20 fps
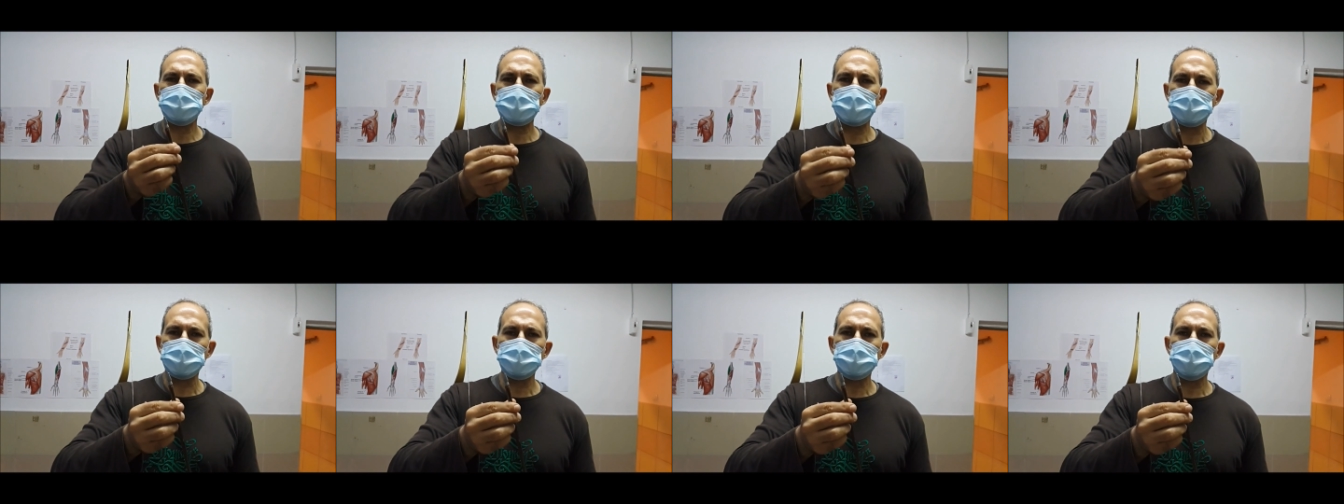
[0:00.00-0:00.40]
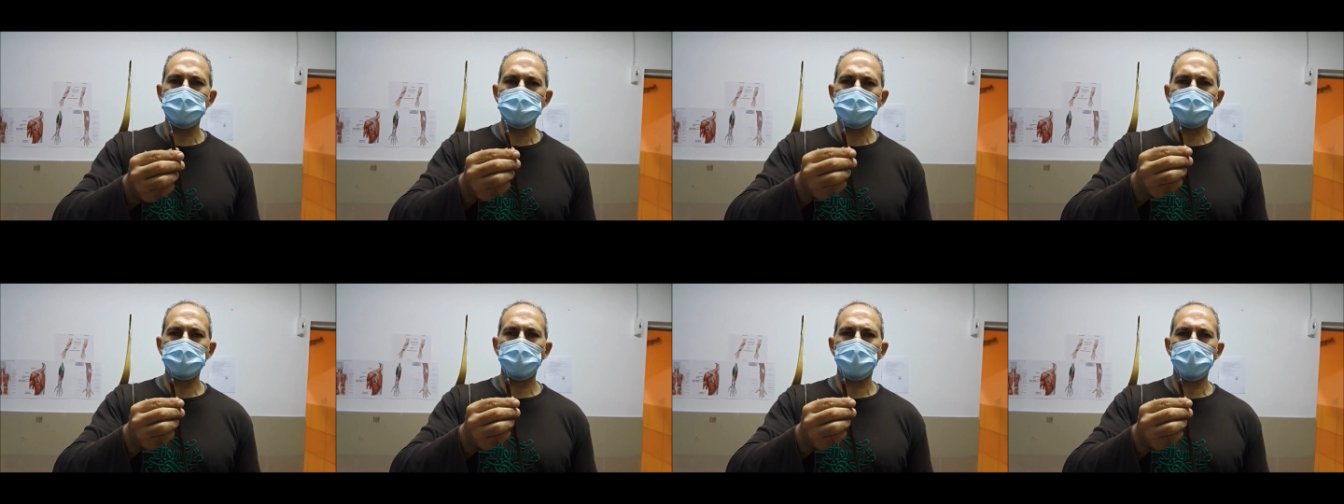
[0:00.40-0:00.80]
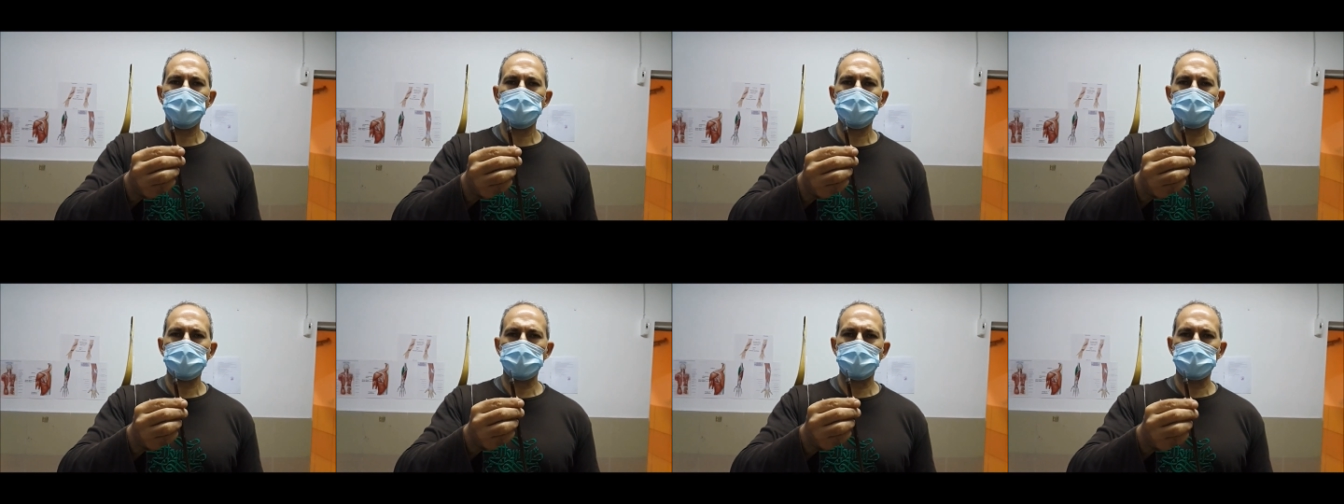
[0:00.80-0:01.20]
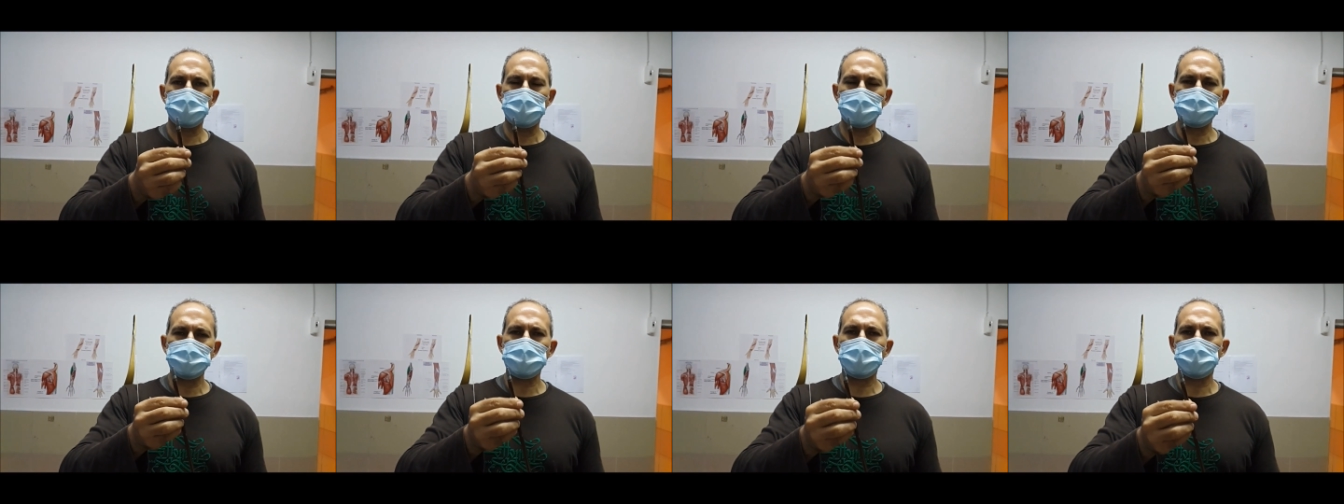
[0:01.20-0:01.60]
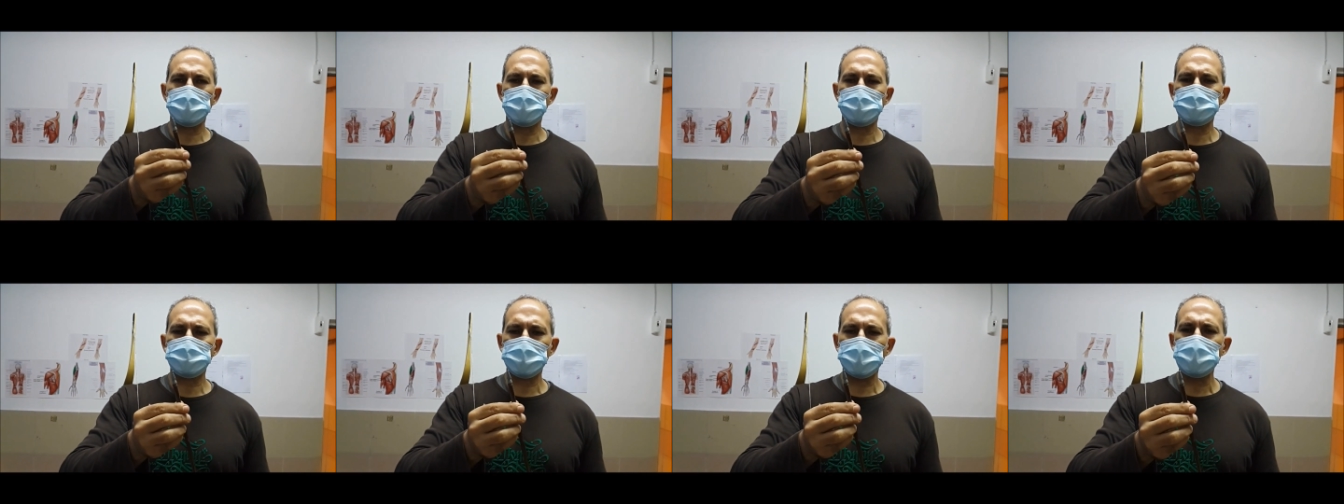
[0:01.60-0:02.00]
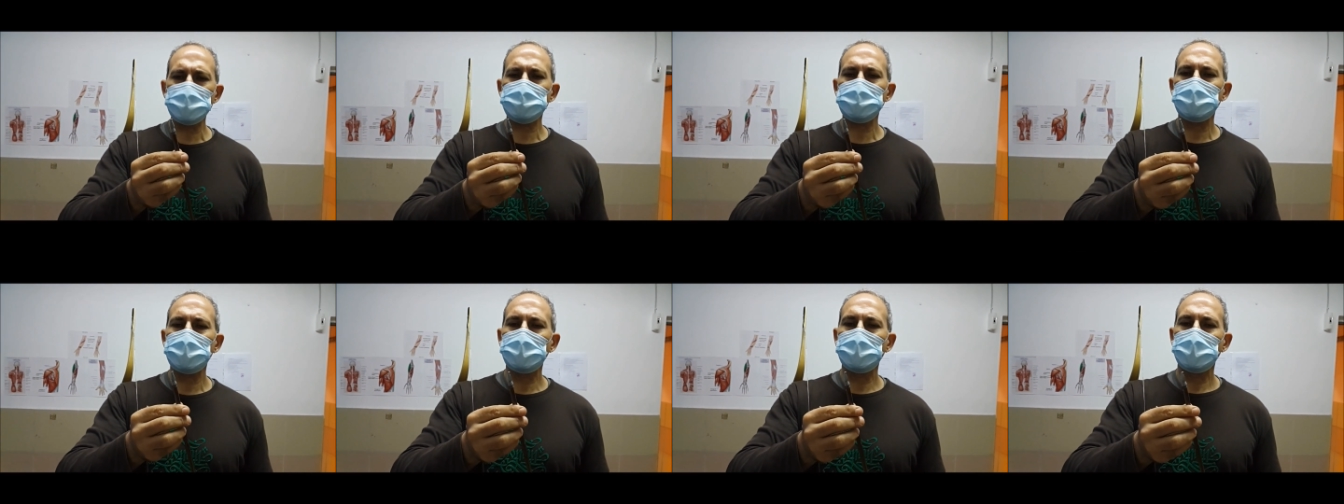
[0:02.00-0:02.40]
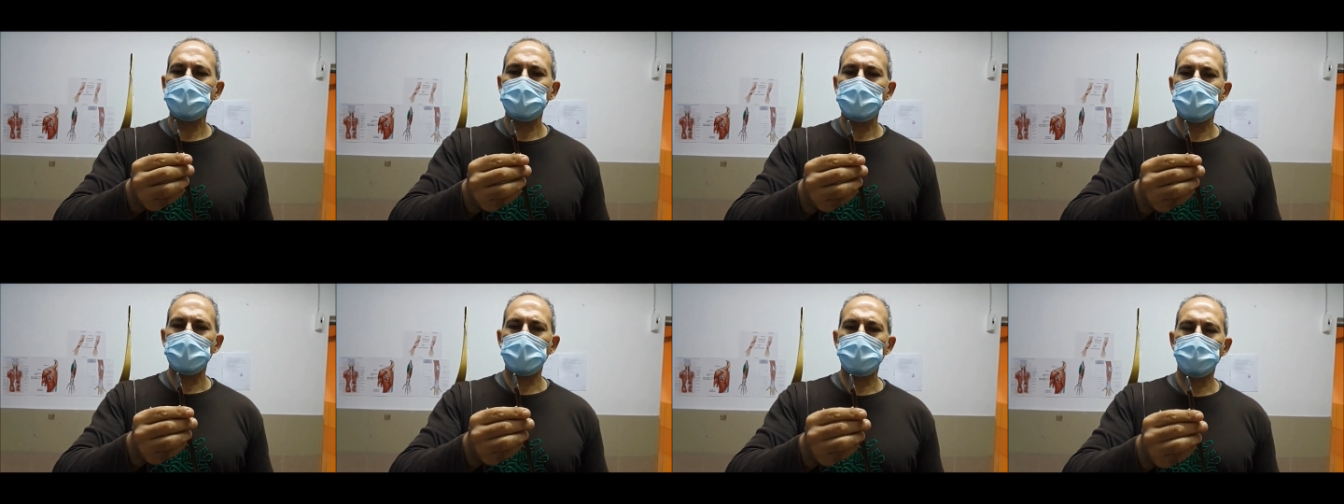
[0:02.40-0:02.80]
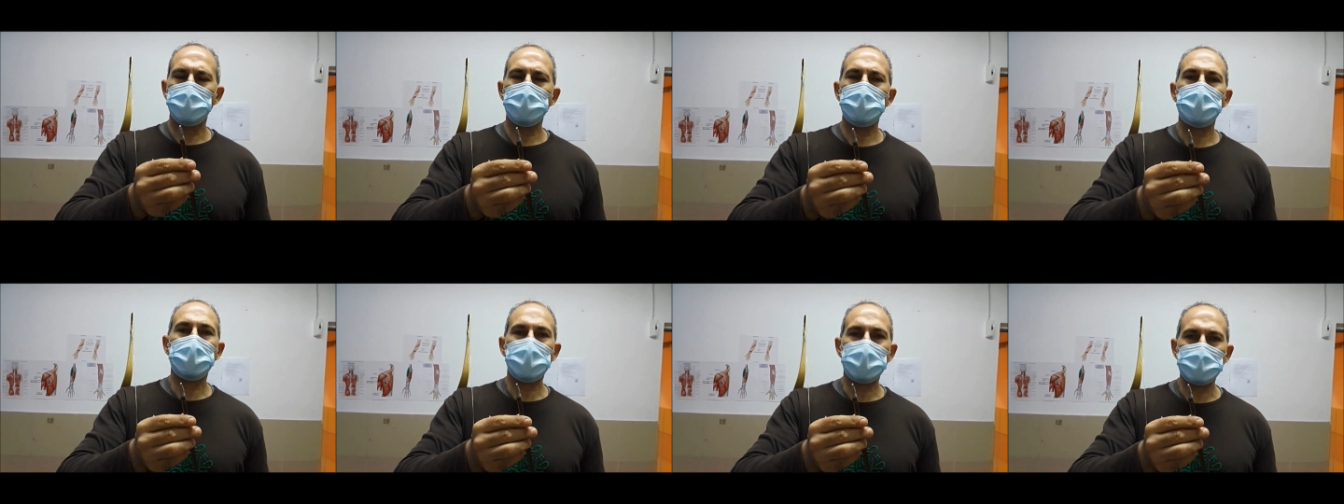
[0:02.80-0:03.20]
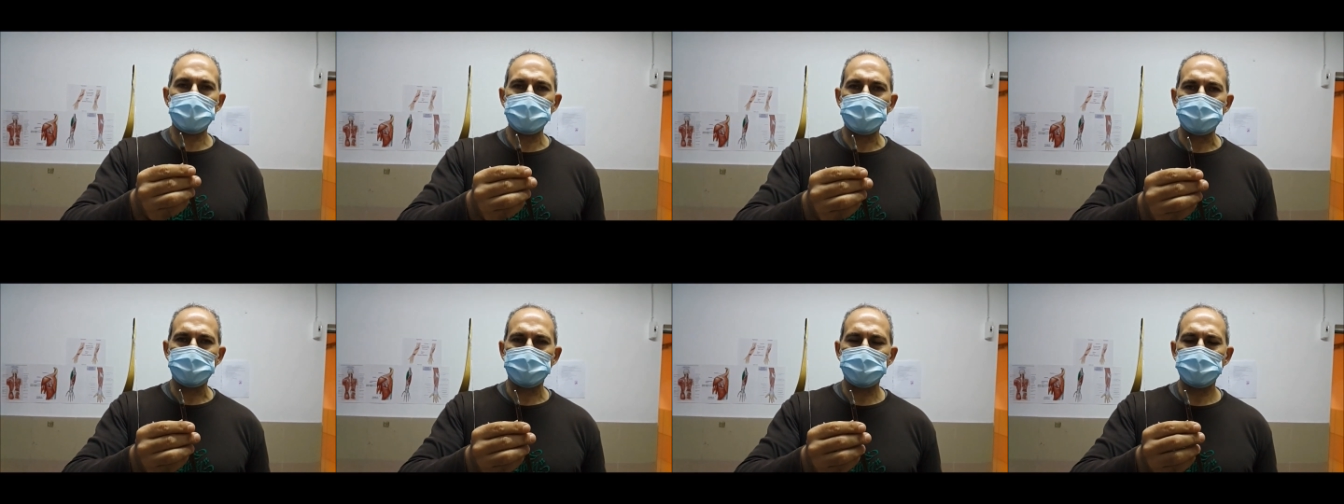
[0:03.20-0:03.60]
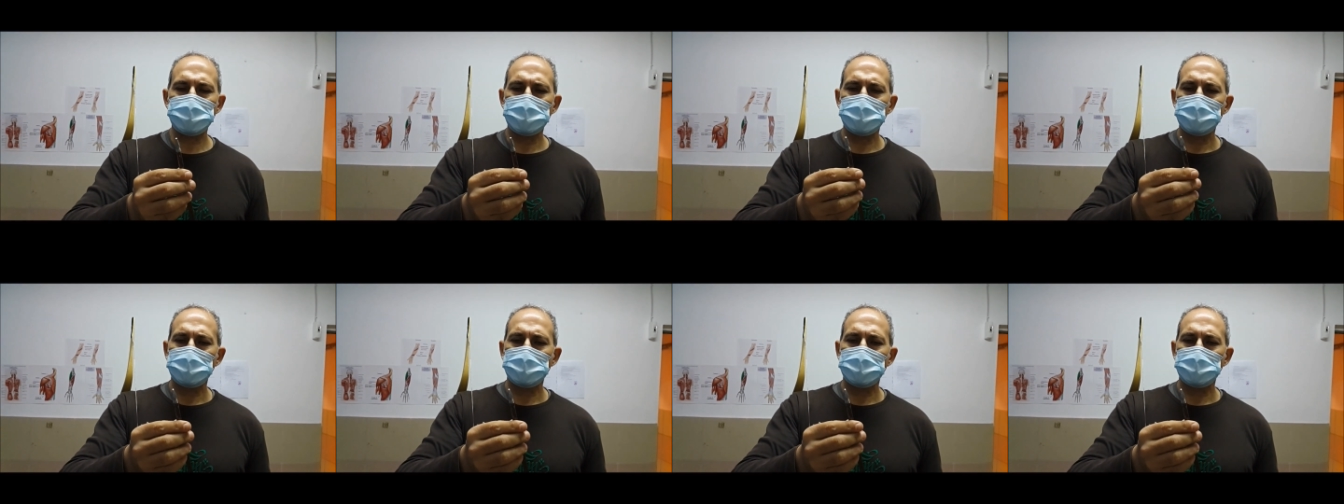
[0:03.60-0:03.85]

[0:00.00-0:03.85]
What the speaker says: bodkins used for these kind of tricks were hardened.